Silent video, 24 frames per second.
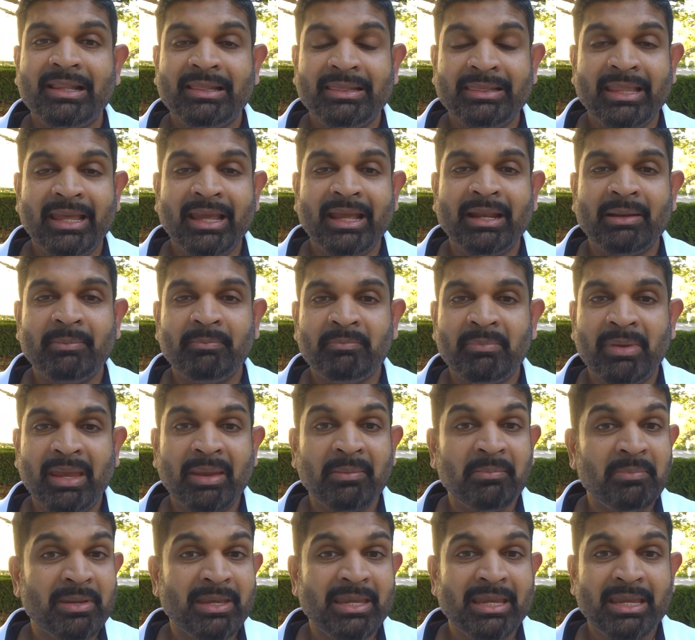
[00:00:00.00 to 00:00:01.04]
Then
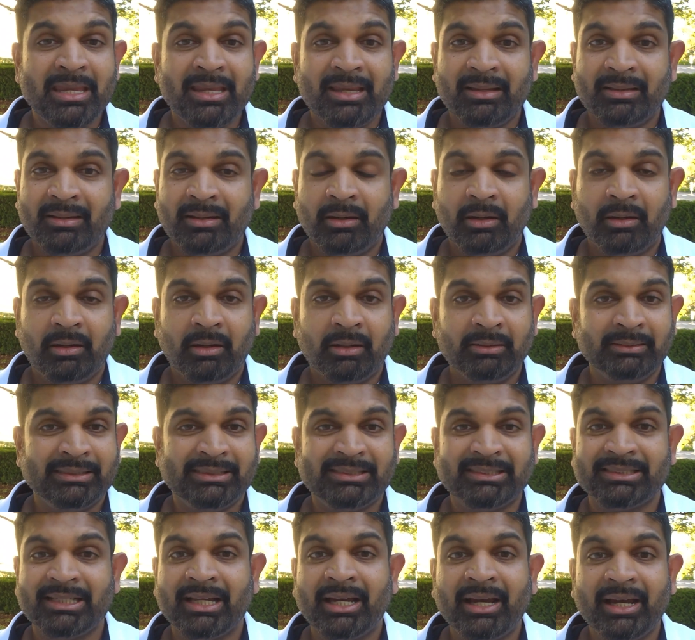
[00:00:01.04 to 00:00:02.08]
maybe on the
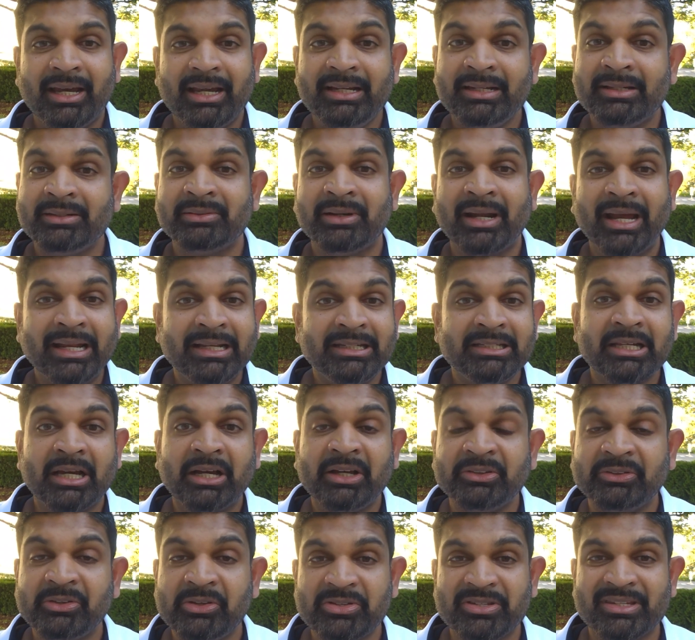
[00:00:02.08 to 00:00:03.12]
side, write
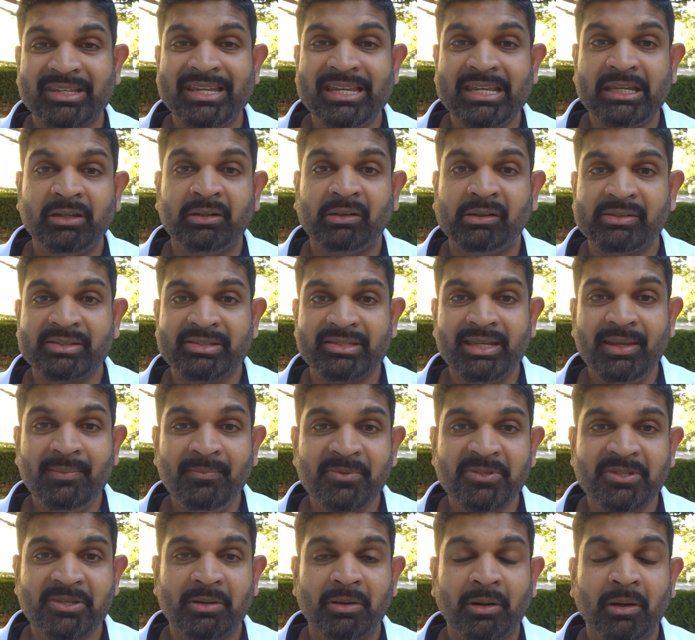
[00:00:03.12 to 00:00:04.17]
down those key
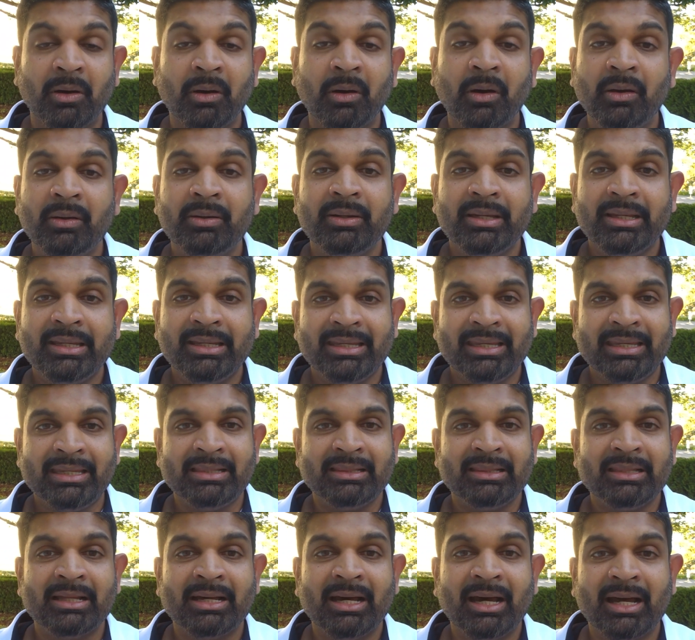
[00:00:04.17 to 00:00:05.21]
concepts, or
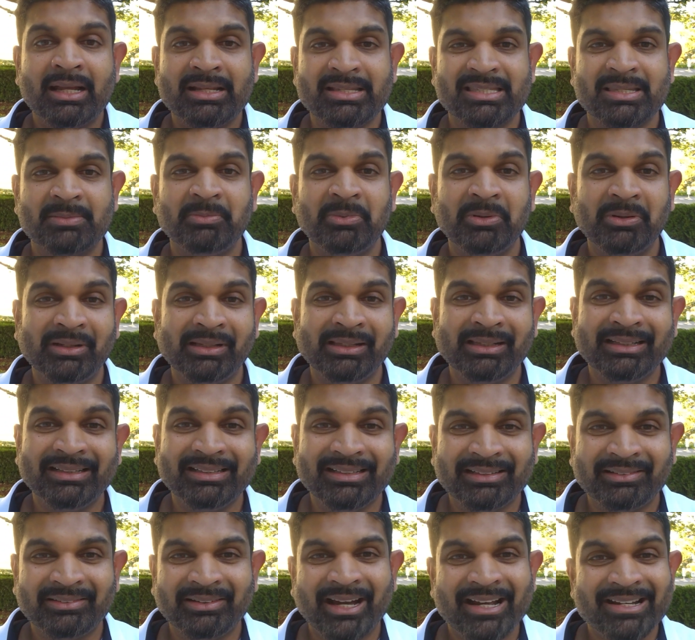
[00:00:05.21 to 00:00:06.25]
in the answer booklet,
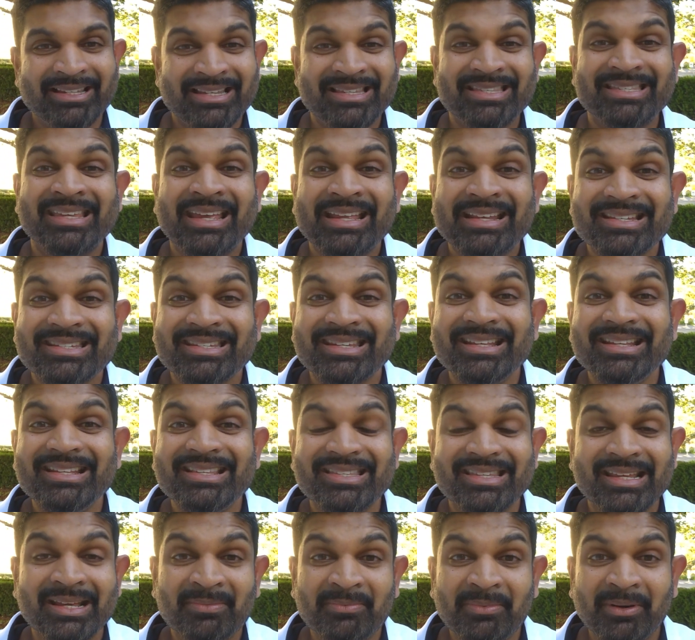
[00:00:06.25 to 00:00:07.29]
write a
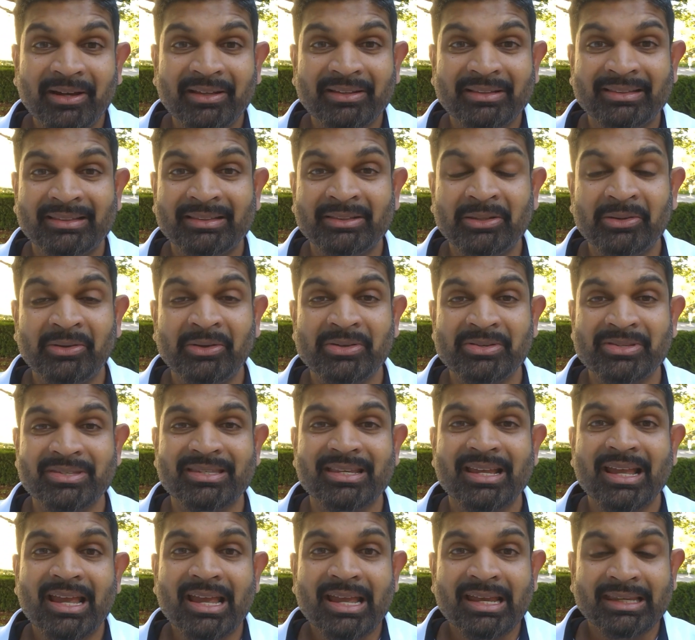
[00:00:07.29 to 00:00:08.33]
sentence about those
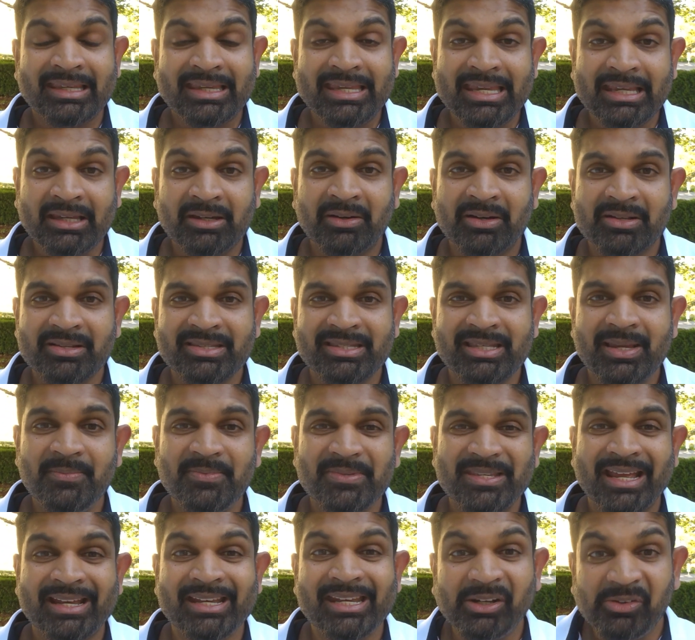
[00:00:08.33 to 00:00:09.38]
key
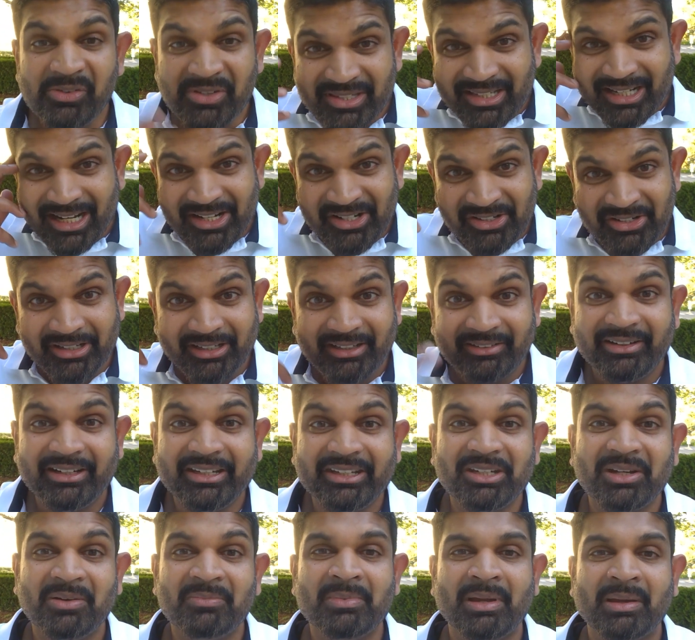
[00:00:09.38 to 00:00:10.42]
concepts, and it'll start triggering
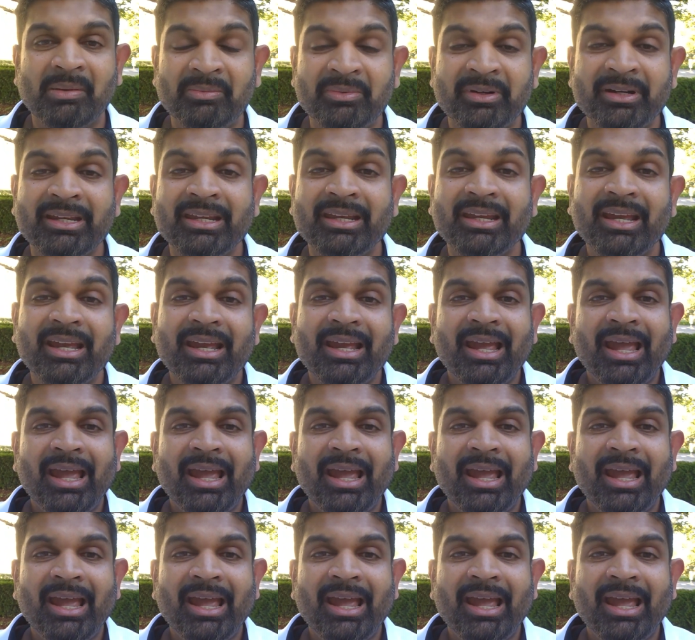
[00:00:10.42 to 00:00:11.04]
your memory.